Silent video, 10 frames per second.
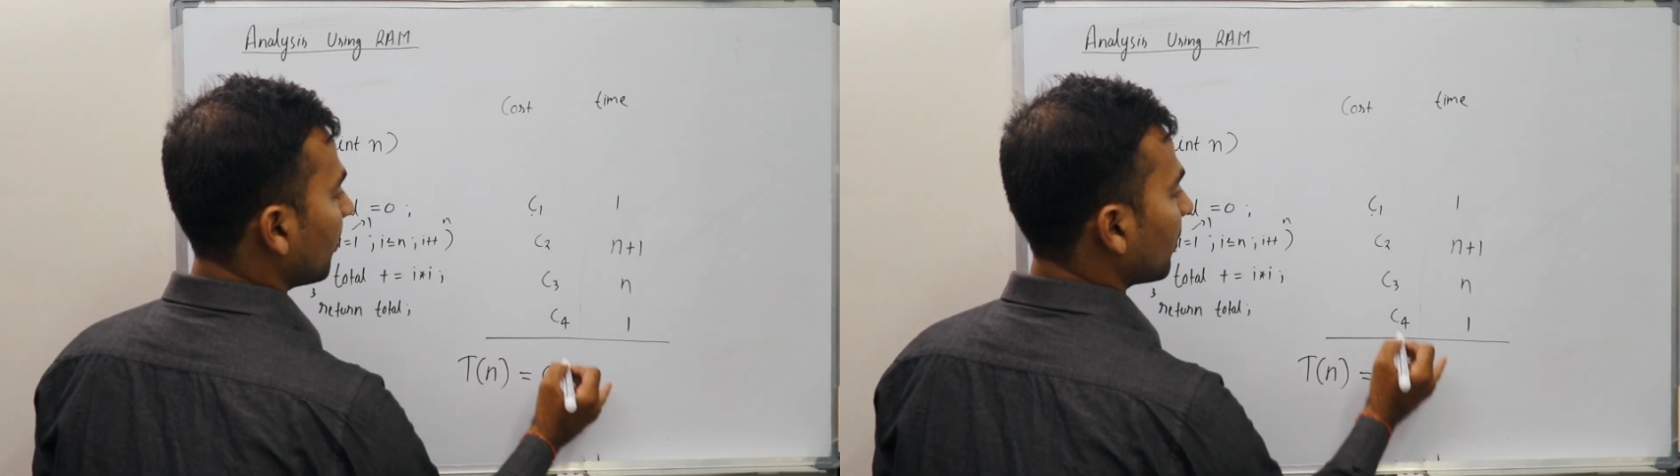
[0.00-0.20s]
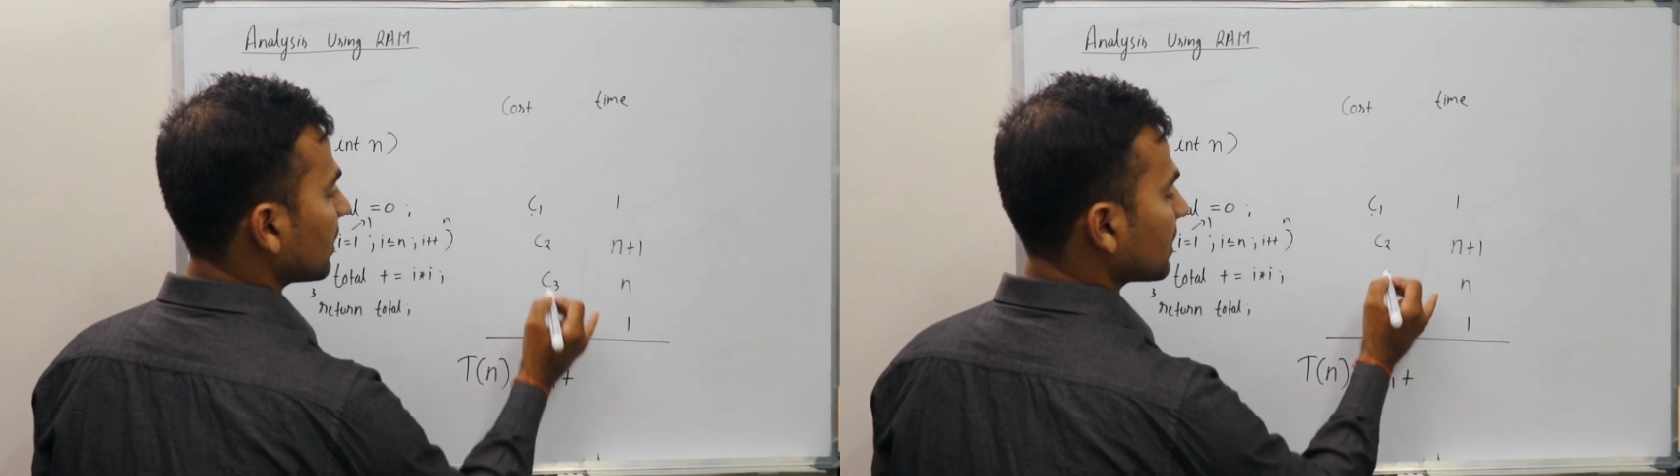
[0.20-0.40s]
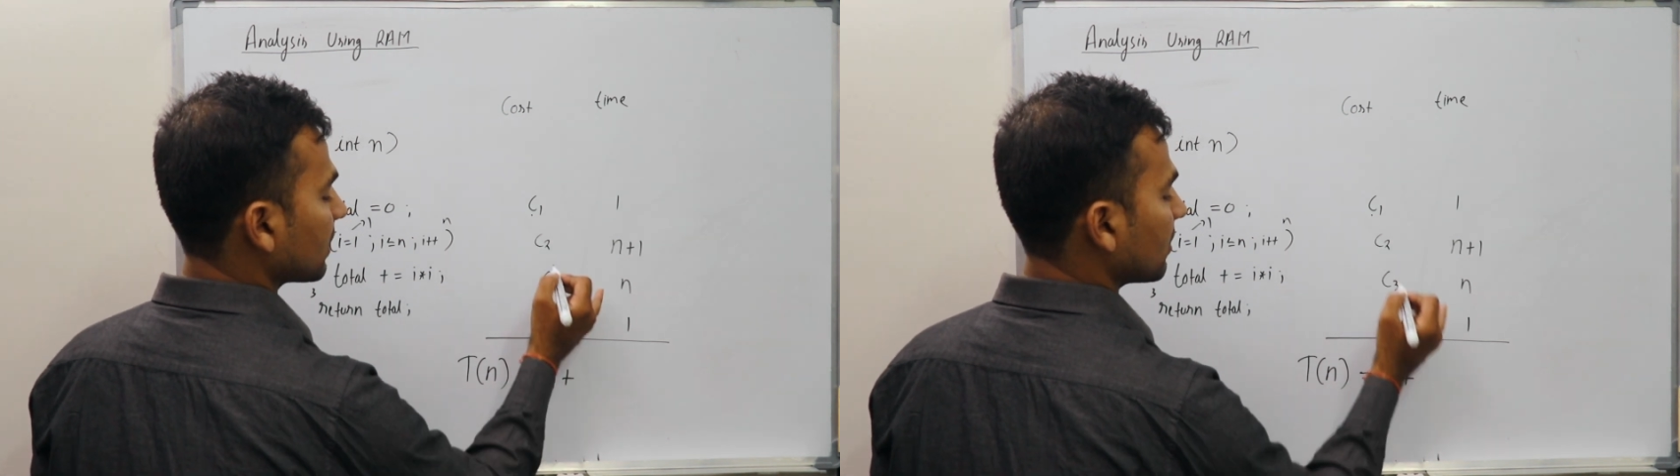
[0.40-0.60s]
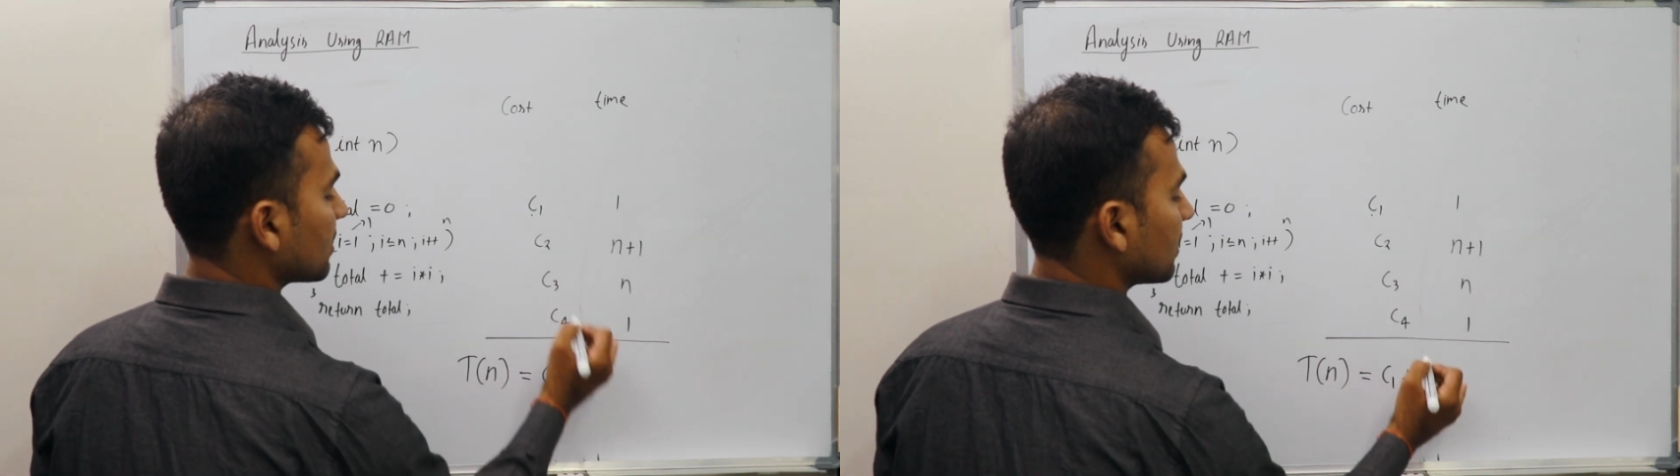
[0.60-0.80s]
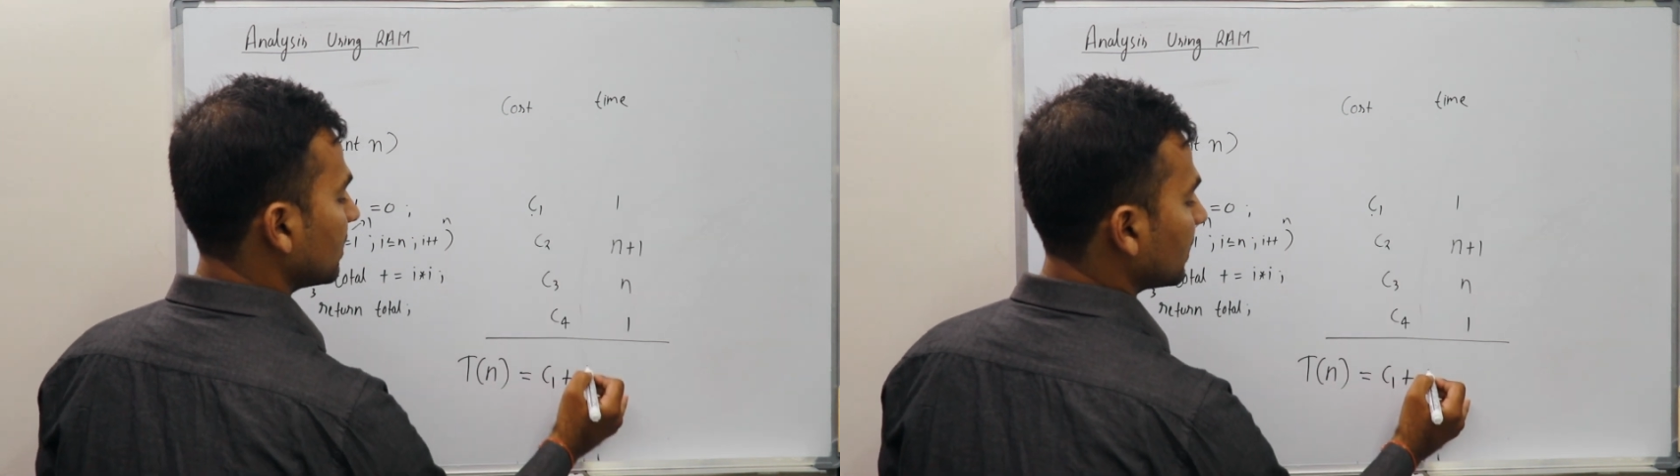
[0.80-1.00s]
plus
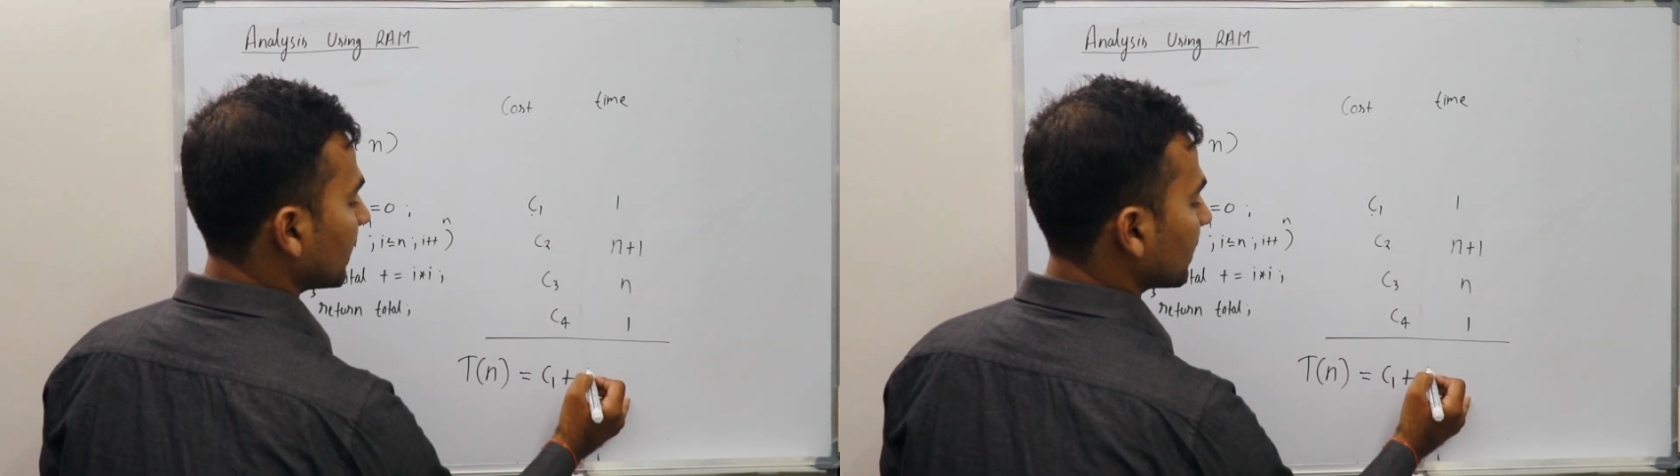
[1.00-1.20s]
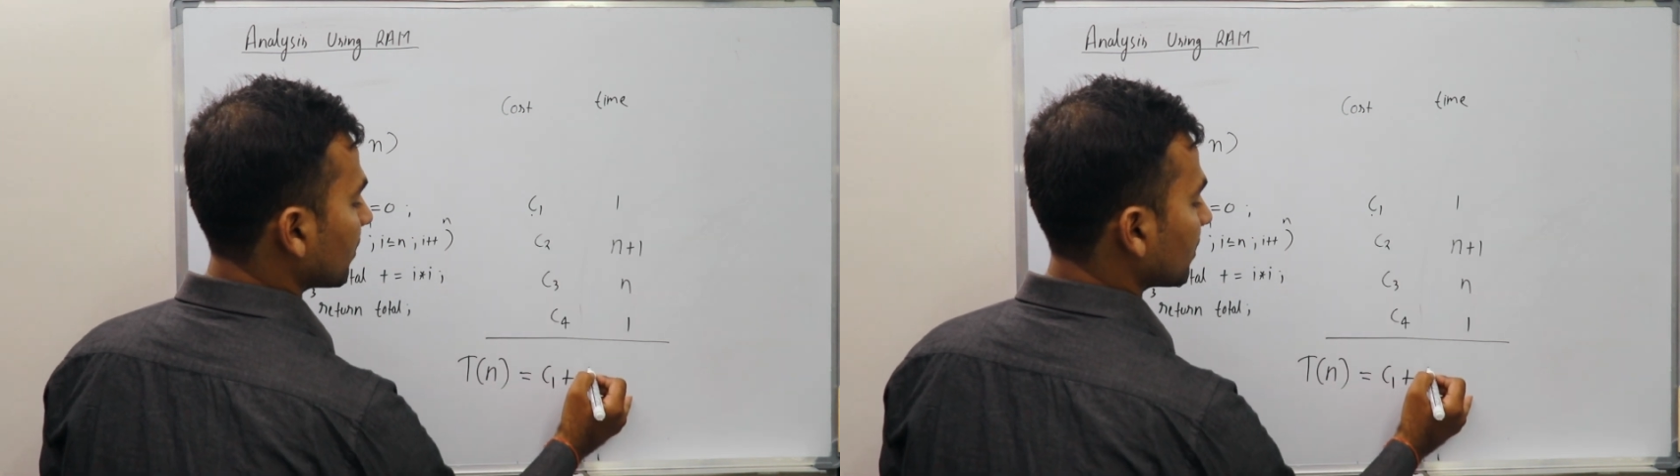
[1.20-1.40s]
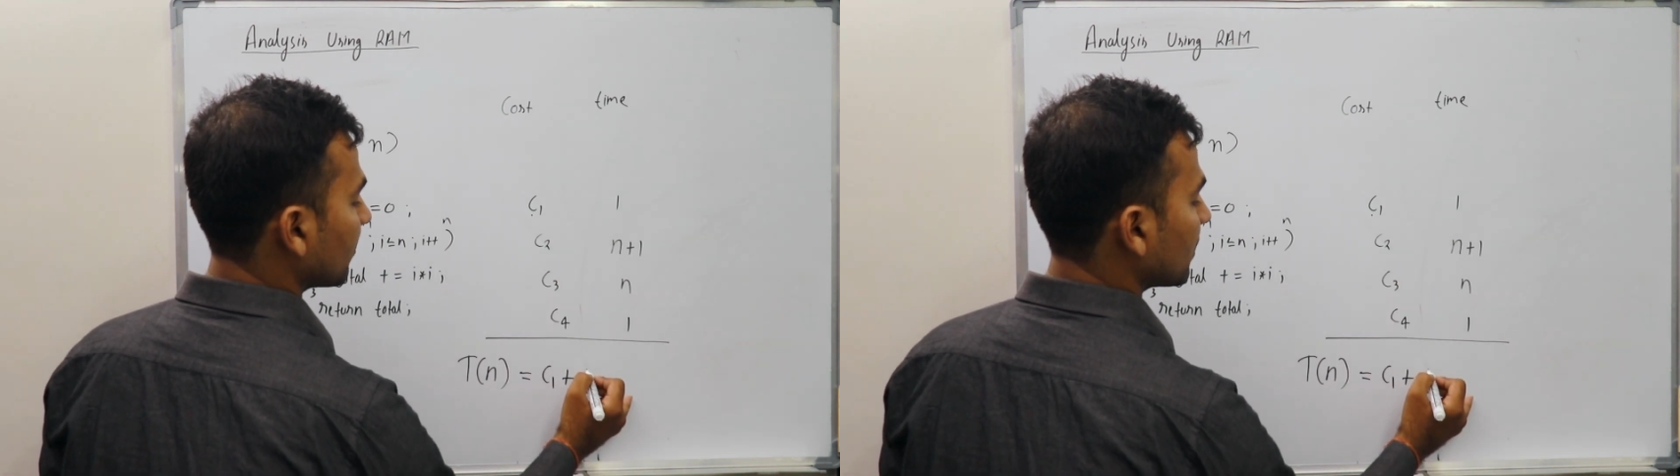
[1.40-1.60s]
we take some